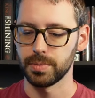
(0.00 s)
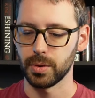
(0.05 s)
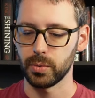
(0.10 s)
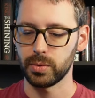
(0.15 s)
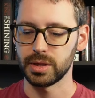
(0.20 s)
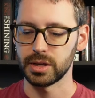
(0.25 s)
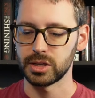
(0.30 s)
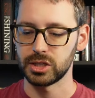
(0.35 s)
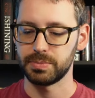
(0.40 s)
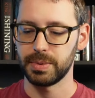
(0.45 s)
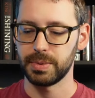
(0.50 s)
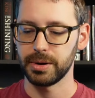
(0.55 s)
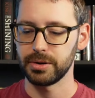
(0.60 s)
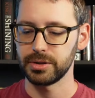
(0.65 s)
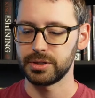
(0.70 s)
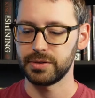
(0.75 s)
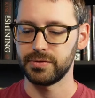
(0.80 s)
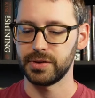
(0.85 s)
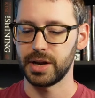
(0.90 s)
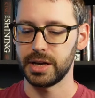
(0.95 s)
but when the
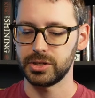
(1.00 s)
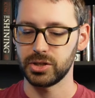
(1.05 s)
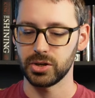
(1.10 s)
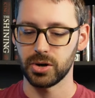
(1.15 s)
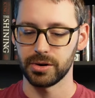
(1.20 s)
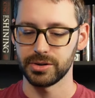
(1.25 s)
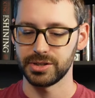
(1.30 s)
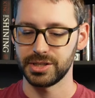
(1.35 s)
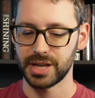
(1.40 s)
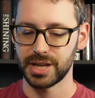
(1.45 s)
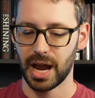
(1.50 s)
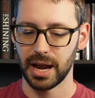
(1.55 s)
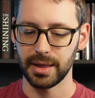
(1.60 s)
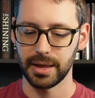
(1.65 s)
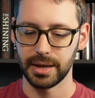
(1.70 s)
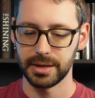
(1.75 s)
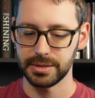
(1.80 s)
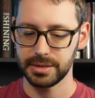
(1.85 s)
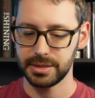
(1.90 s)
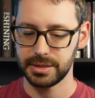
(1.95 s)
spirits of nature are
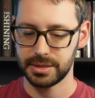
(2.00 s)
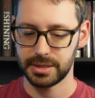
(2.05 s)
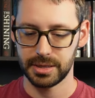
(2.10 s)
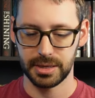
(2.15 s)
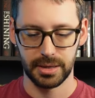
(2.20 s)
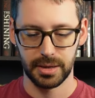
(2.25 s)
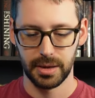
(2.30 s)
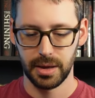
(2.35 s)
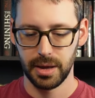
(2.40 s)
silenced,